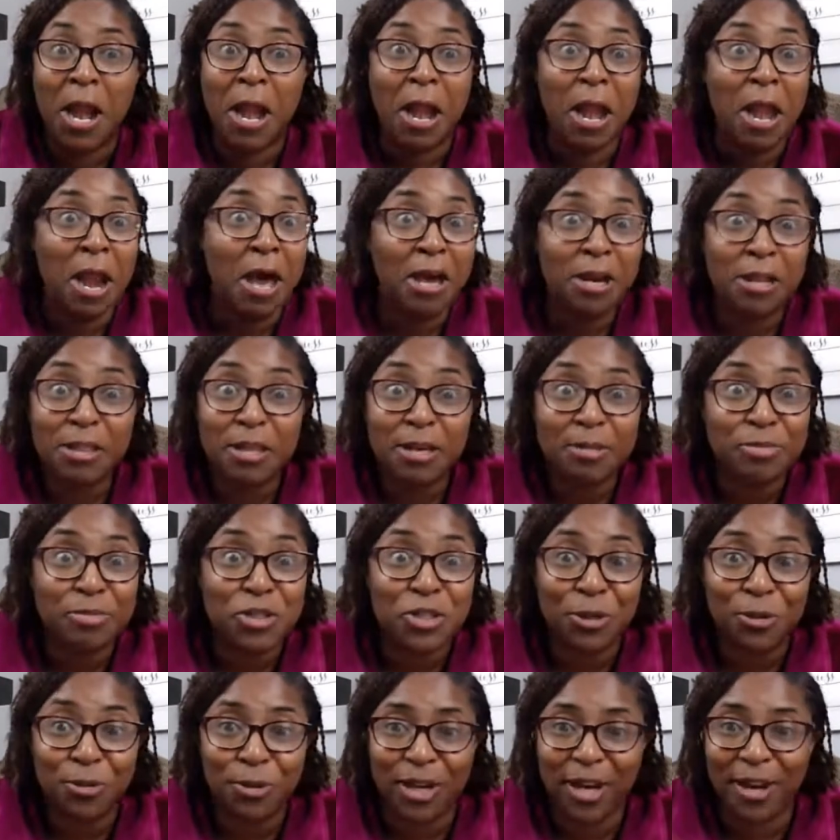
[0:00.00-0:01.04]
None of them
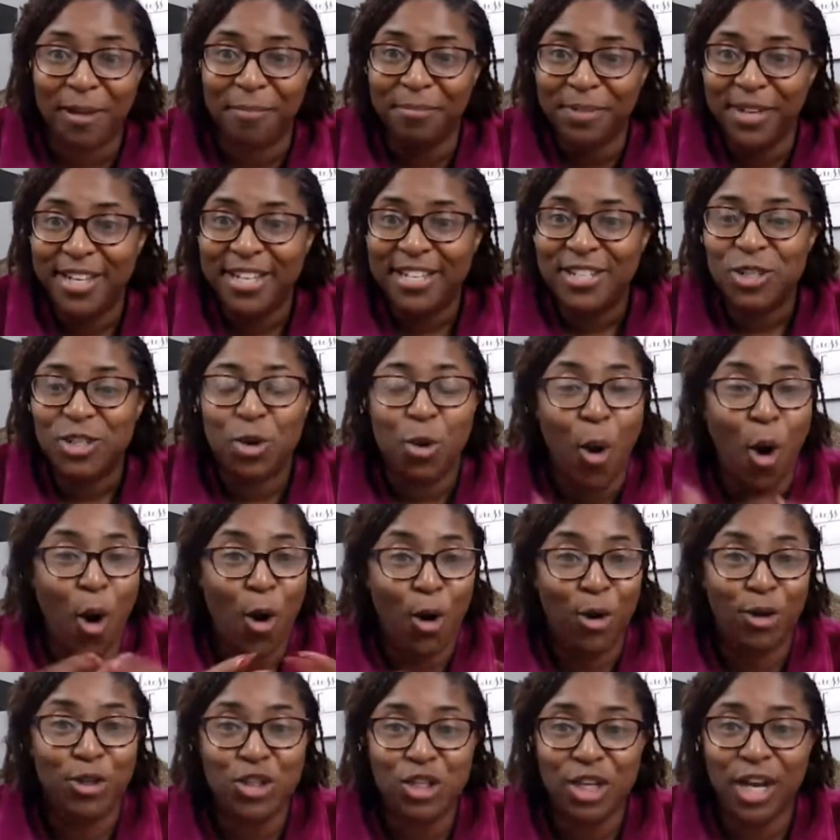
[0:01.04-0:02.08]
showed up. So
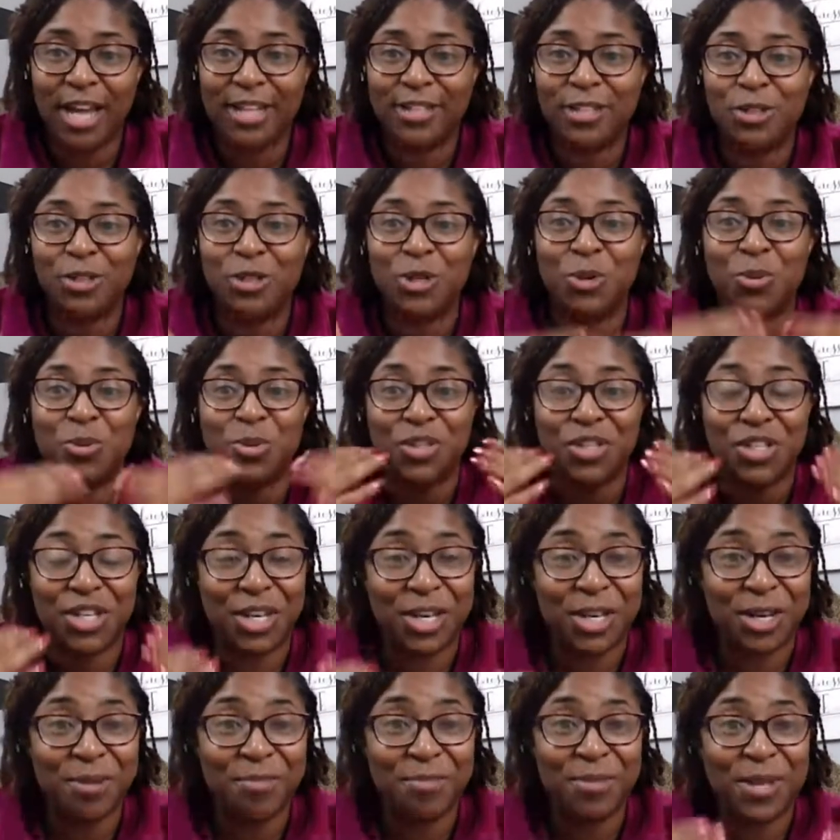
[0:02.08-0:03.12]
all she had to do was
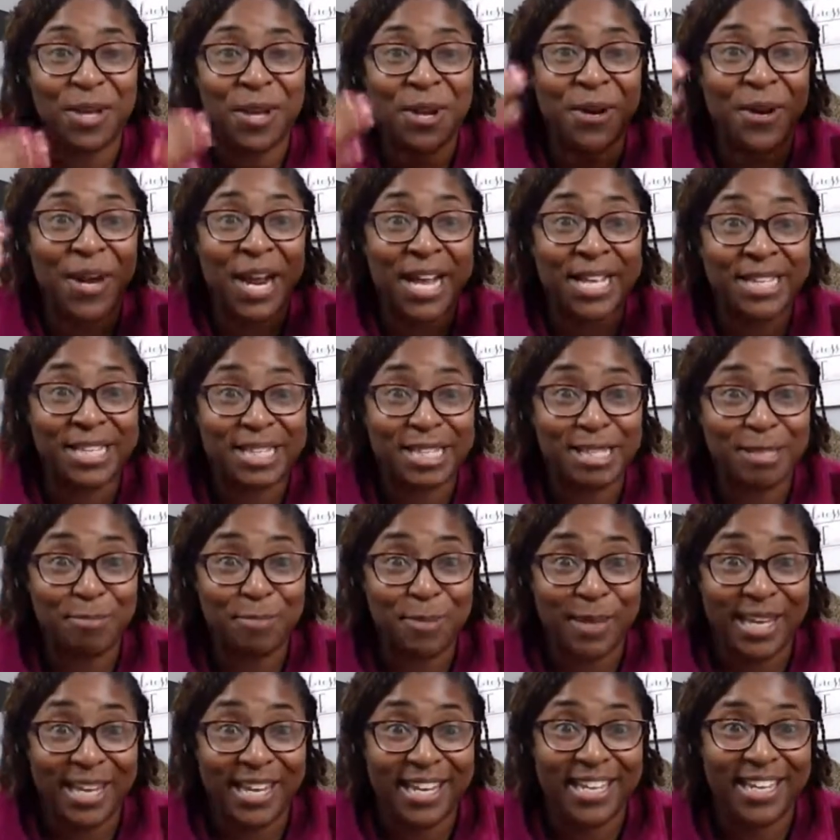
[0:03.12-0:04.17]
get up there and
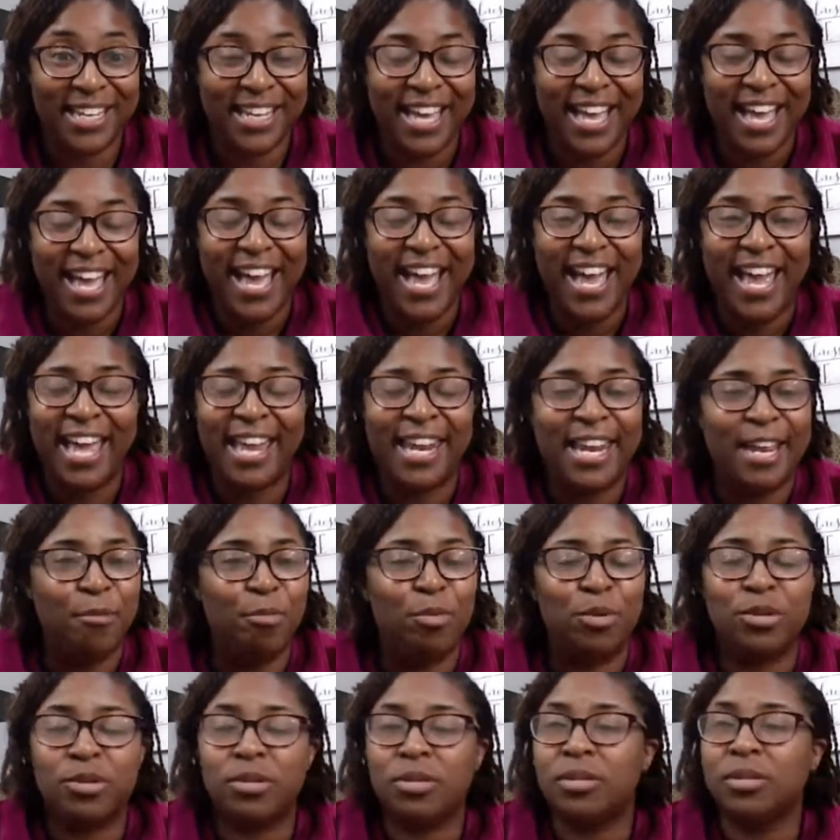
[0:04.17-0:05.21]
speak. And it
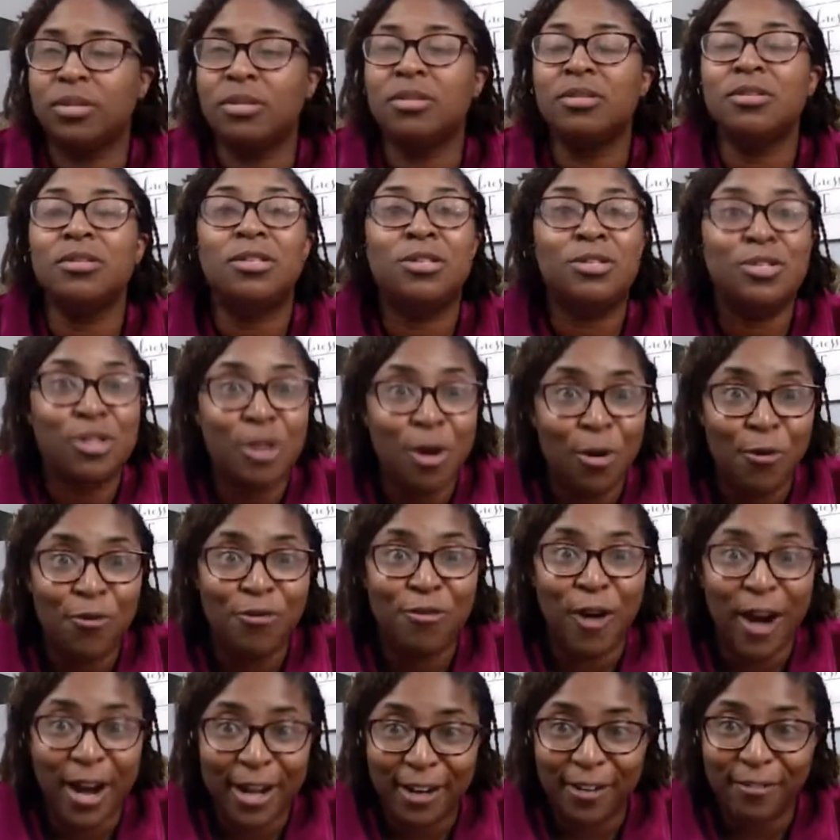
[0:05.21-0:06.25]
was so
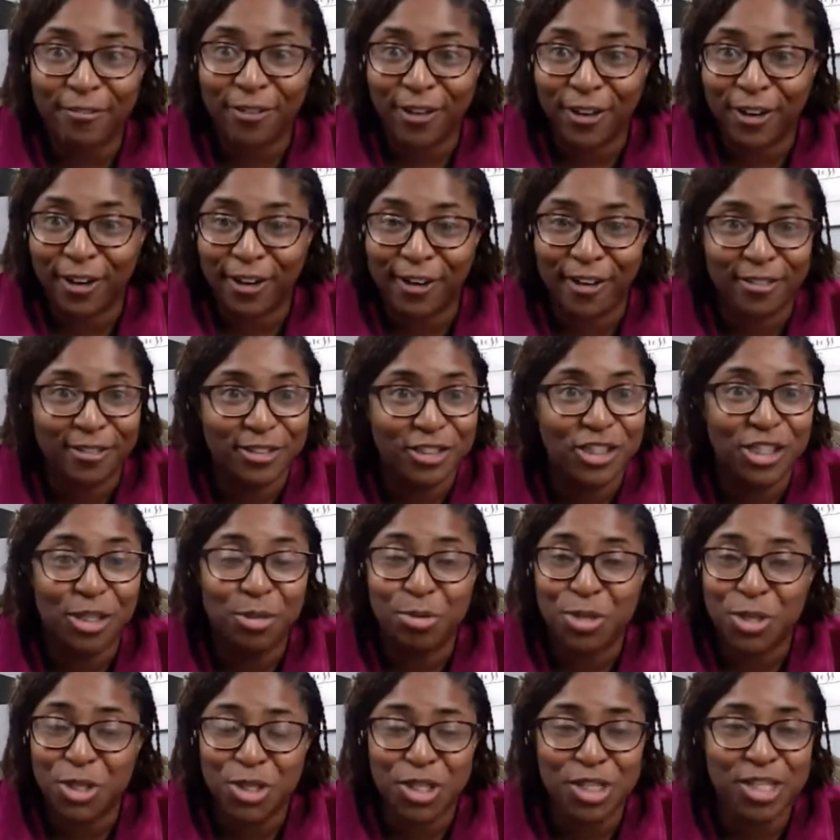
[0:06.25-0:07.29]
frightening for her. She
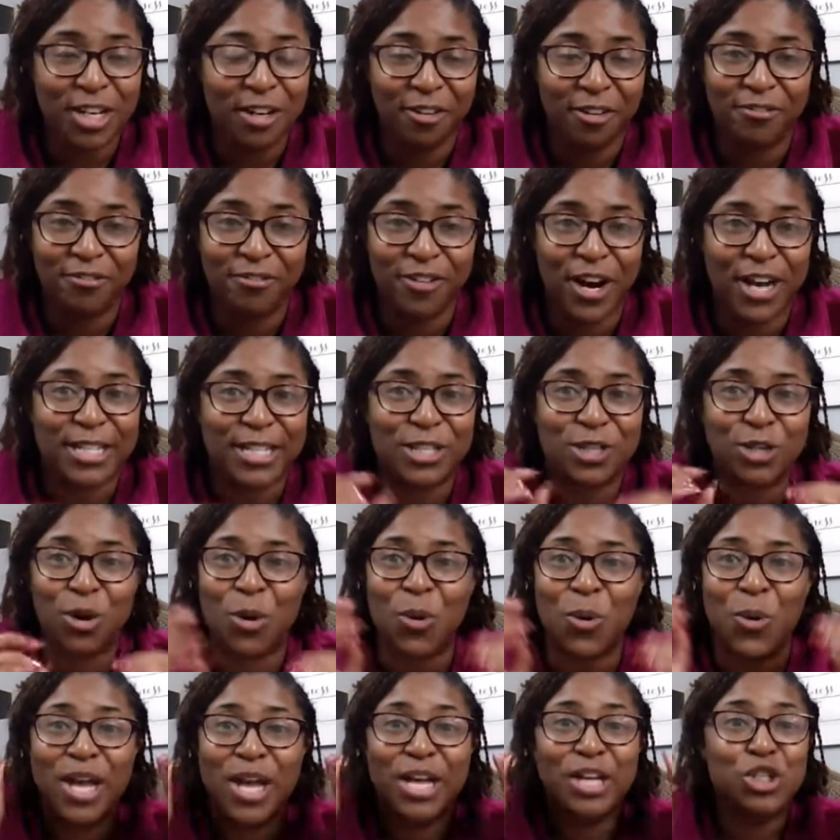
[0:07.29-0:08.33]
was terrified.
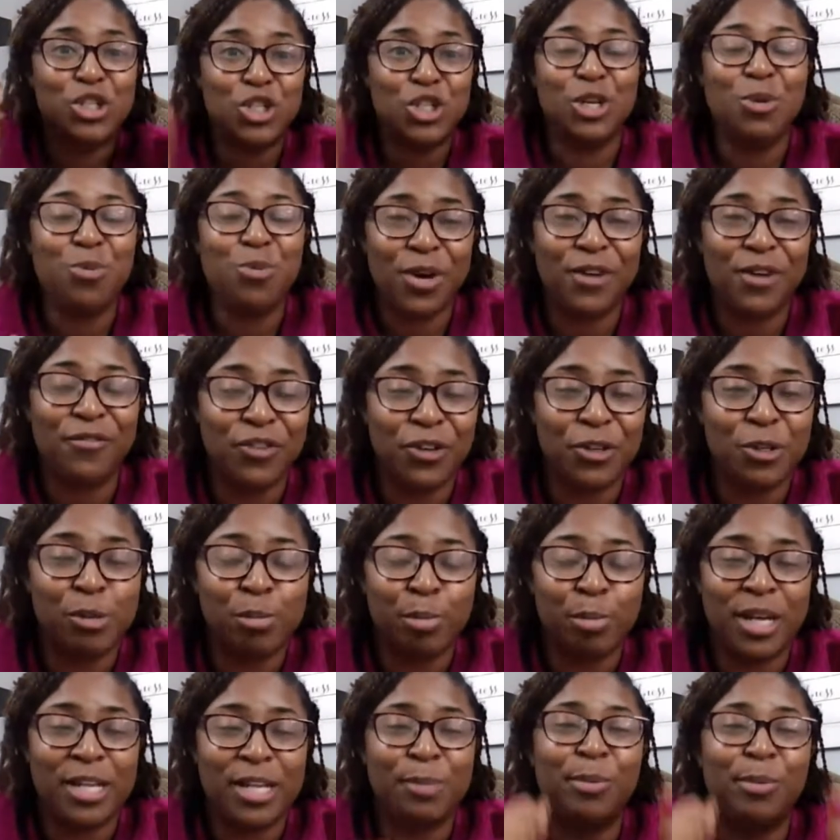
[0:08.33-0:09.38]
So she won
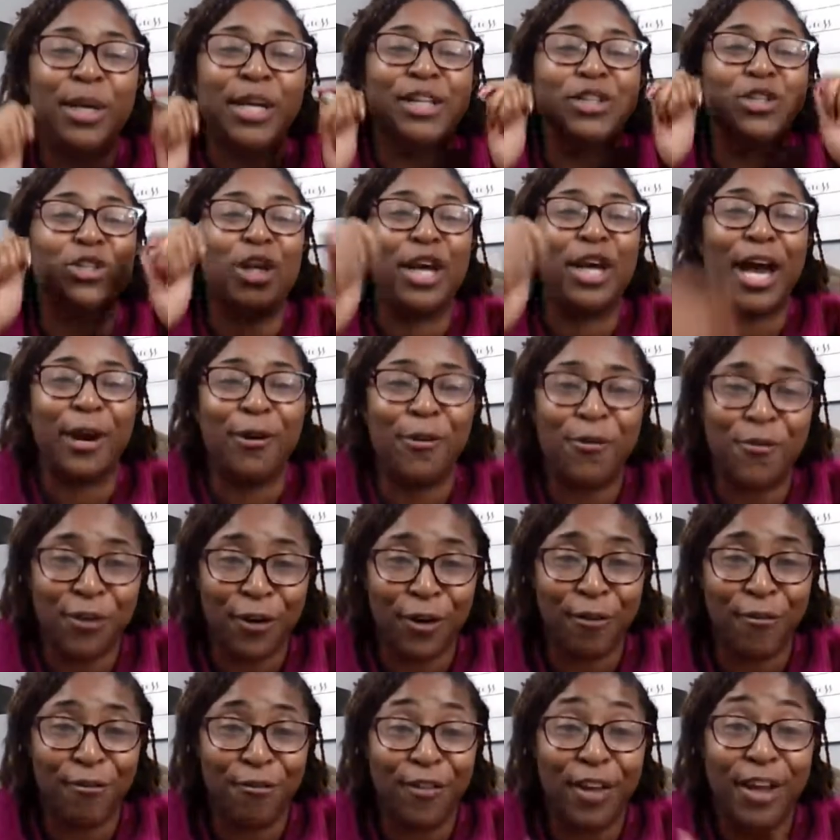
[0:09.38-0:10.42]
first place because she got
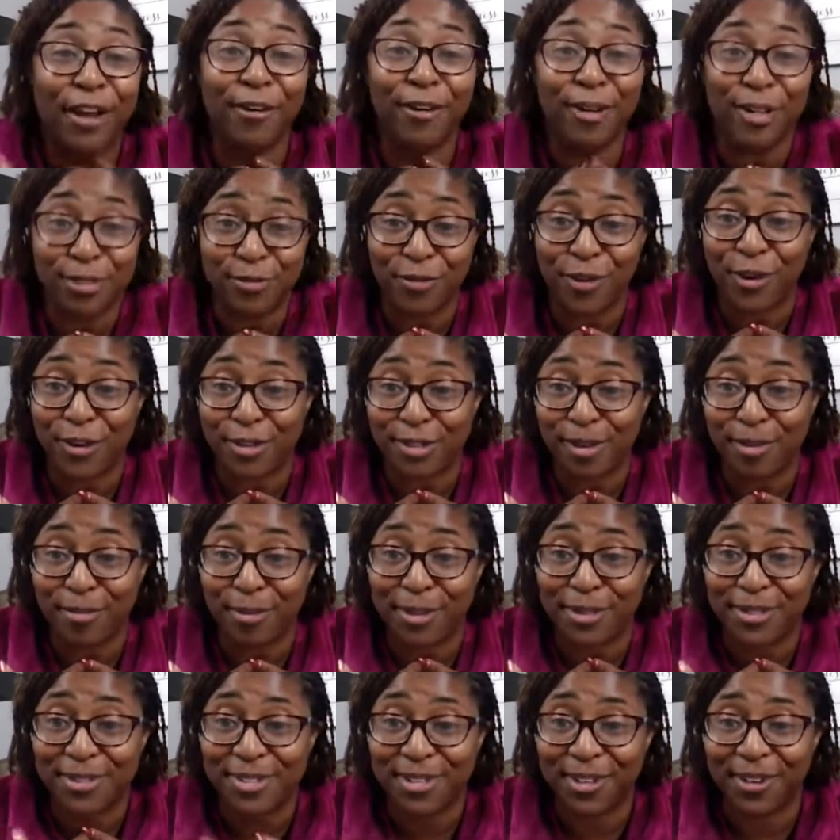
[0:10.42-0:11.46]
over her fear, as far as
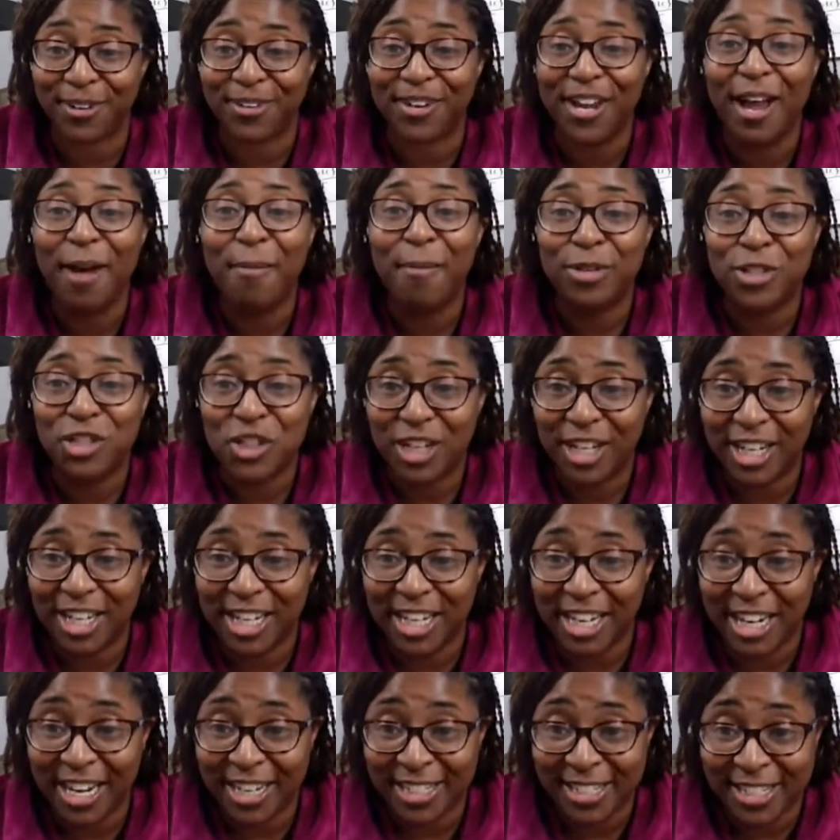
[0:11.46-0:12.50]
I'm concerned. But she did
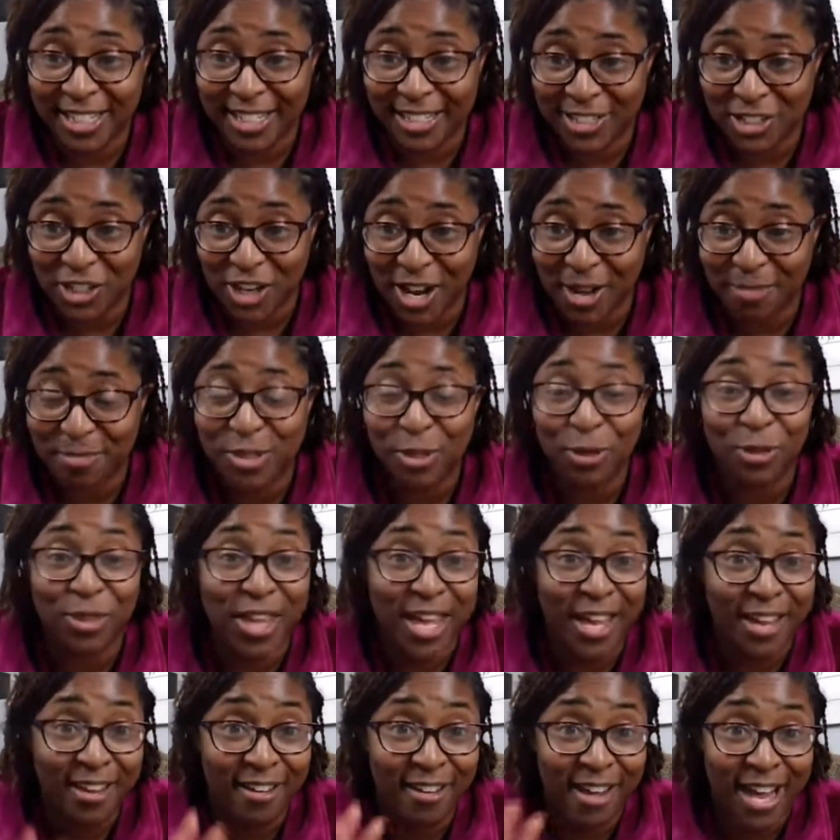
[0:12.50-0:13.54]
an excellent job. So
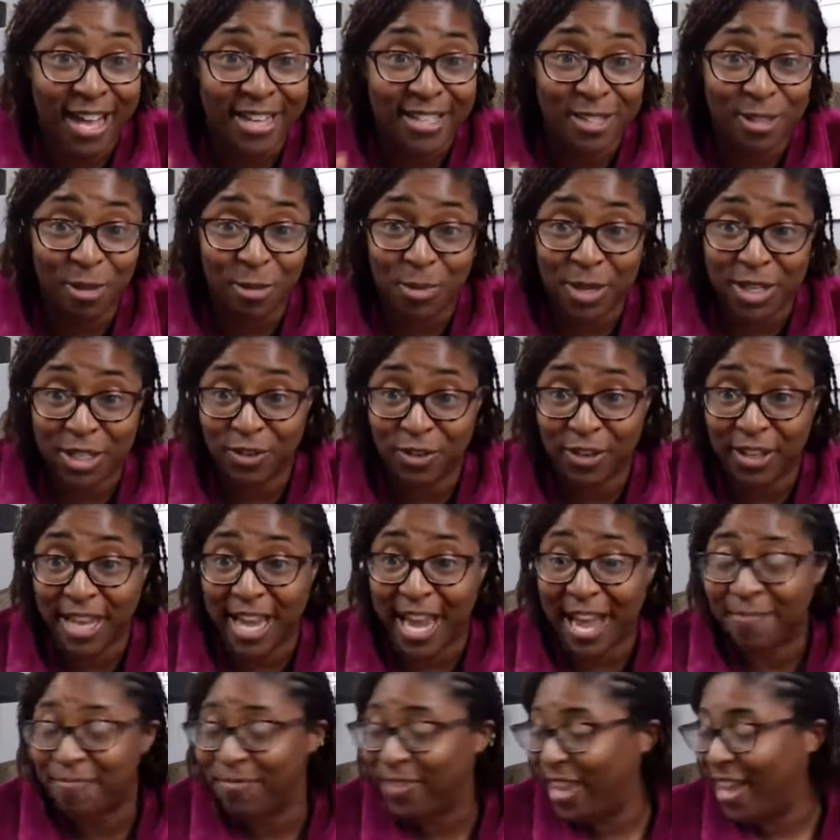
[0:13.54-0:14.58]
thank you guys so much for
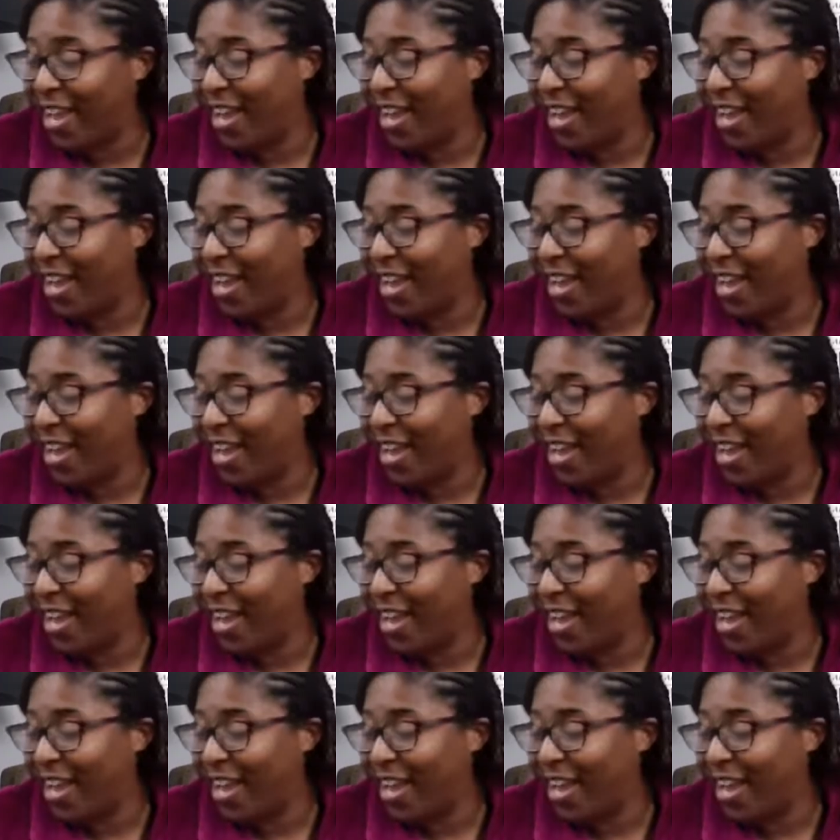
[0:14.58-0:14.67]
that.